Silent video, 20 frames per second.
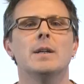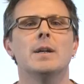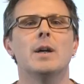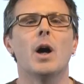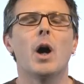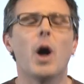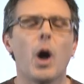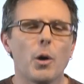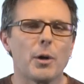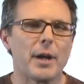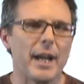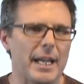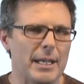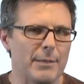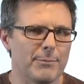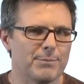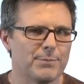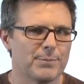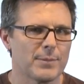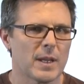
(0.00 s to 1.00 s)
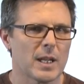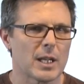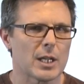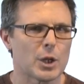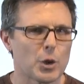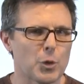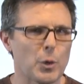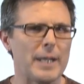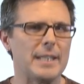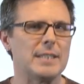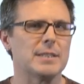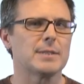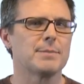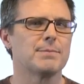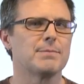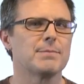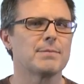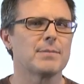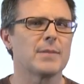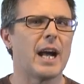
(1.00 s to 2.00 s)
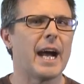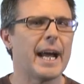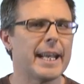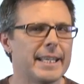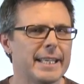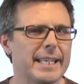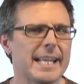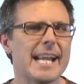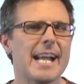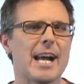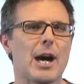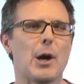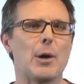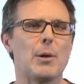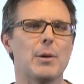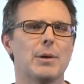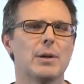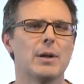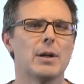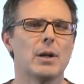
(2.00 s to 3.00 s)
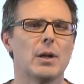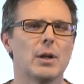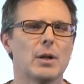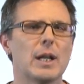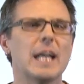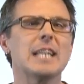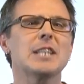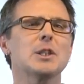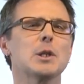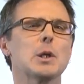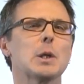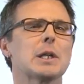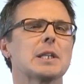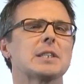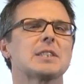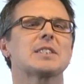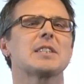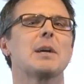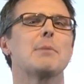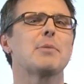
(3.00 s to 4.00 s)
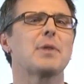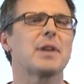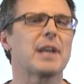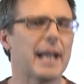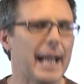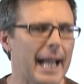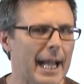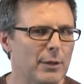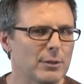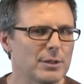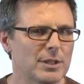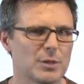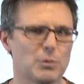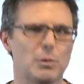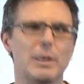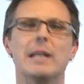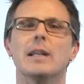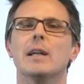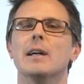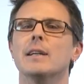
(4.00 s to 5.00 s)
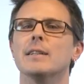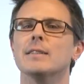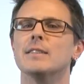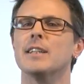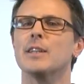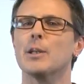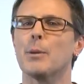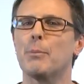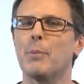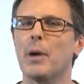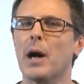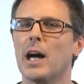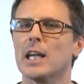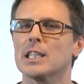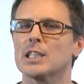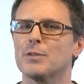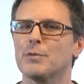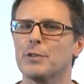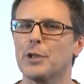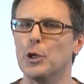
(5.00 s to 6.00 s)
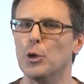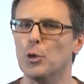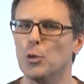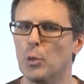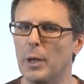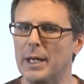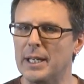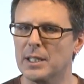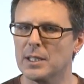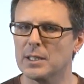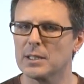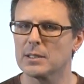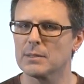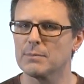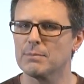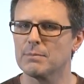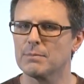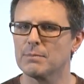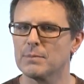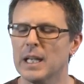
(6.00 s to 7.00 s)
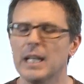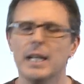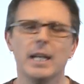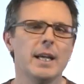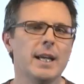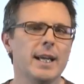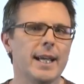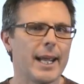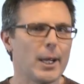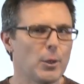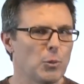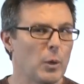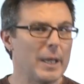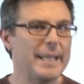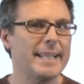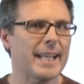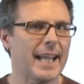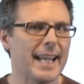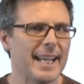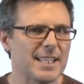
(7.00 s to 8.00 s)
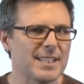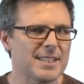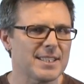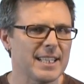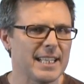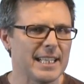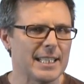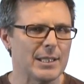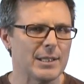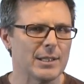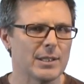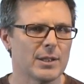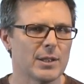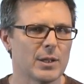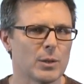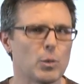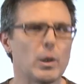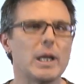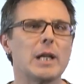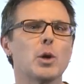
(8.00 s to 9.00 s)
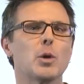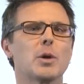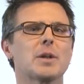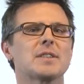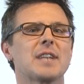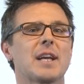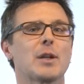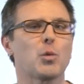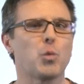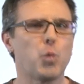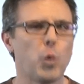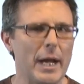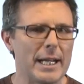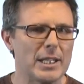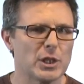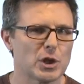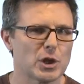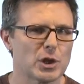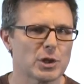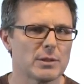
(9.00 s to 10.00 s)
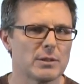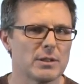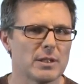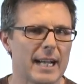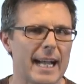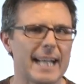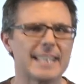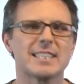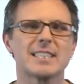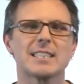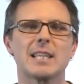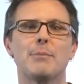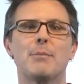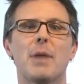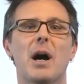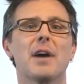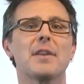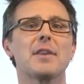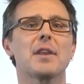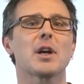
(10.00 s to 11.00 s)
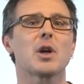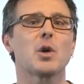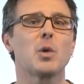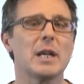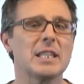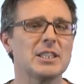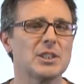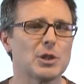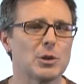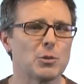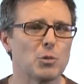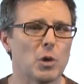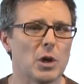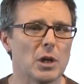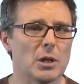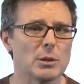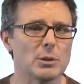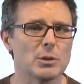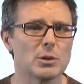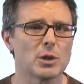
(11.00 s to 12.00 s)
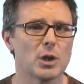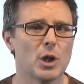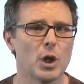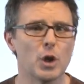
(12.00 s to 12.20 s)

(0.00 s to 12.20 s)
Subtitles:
Okay, great. And now, let's look at something else we learned in the past few weeks. In week 18, we looked at which and some other question words.